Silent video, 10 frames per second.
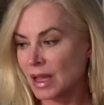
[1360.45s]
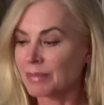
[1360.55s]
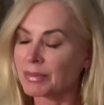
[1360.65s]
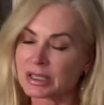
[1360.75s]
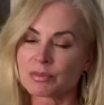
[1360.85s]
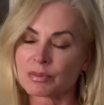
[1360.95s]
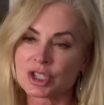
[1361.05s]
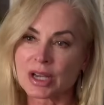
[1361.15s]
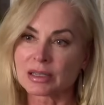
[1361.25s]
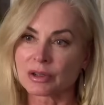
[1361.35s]
much
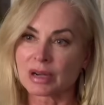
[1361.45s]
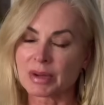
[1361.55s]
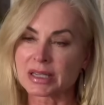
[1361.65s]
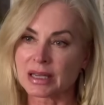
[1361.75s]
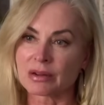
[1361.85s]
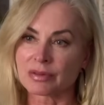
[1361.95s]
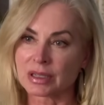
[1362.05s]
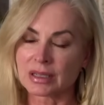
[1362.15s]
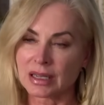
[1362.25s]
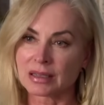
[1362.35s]
gentler on myself,
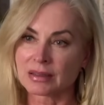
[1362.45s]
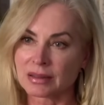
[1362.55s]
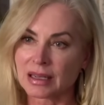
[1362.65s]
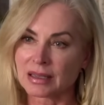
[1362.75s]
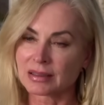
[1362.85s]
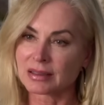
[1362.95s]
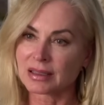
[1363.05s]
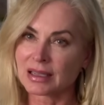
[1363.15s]
and